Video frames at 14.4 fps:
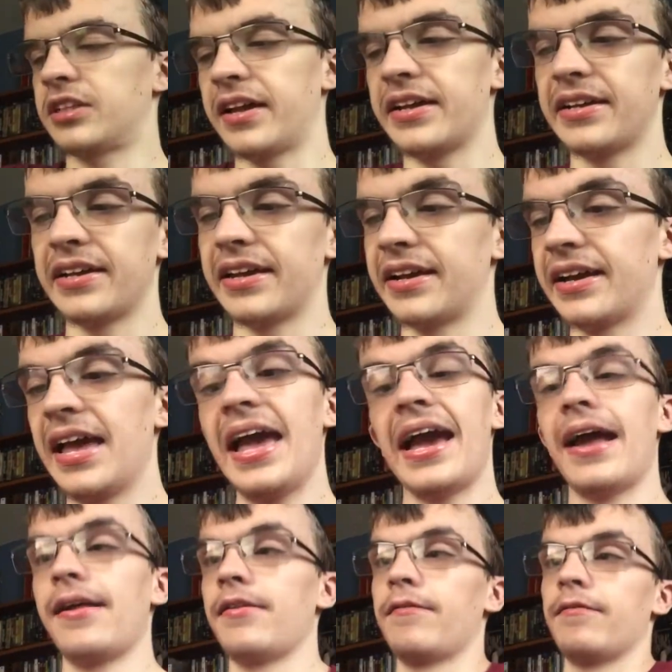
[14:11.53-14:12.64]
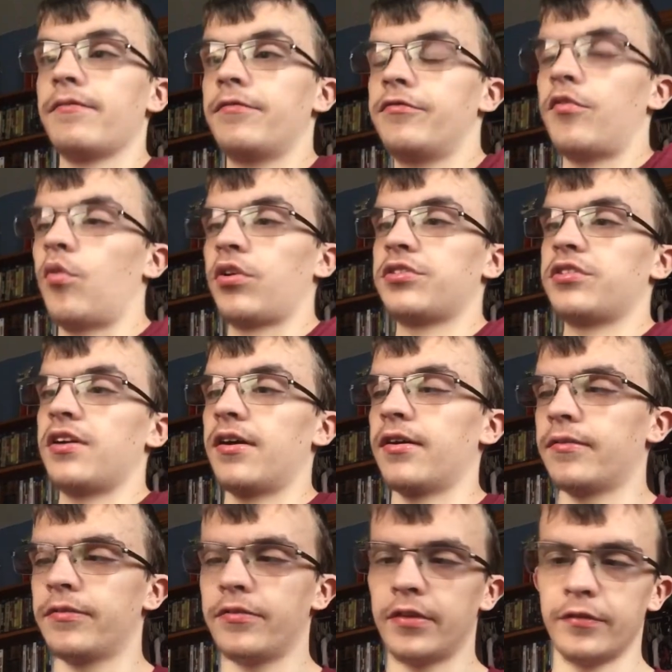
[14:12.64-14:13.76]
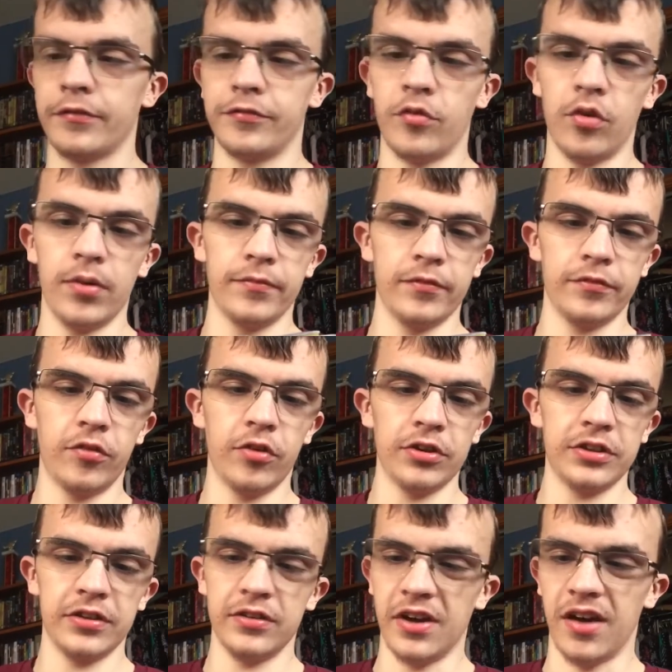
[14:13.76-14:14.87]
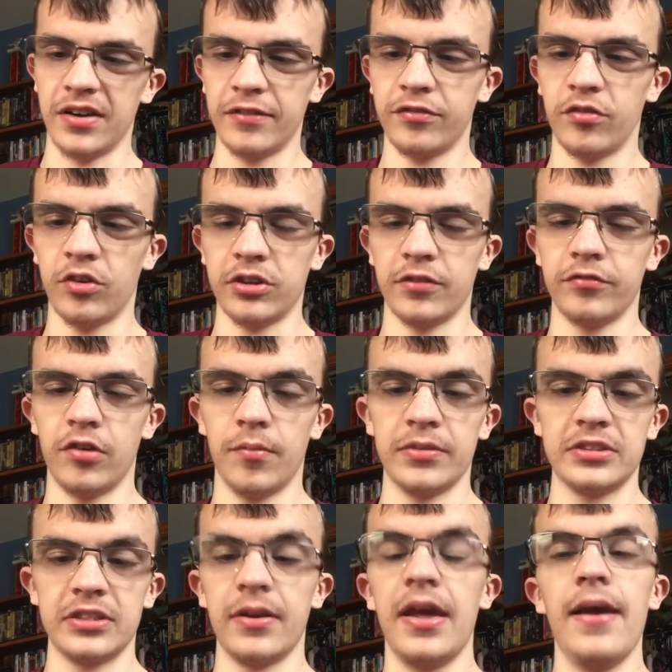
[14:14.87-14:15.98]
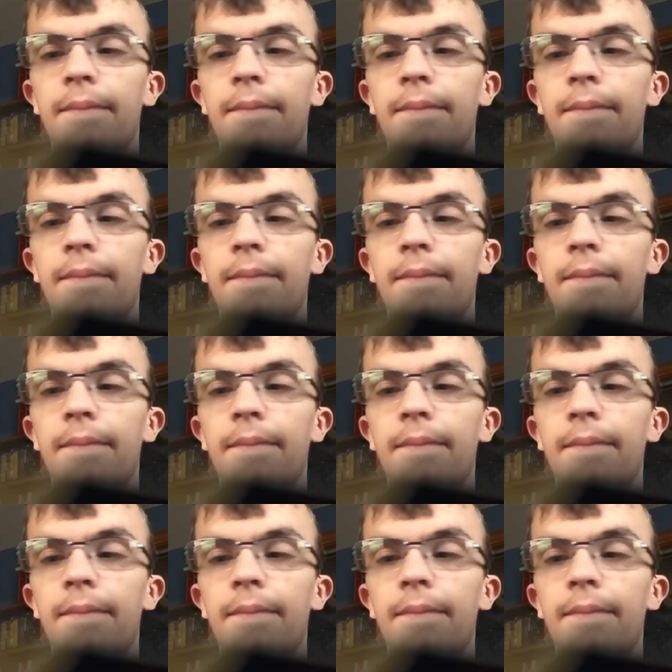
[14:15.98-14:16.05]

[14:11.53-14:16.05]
liking, and fourth uh, and fourth fourth no not fourth and foremost, and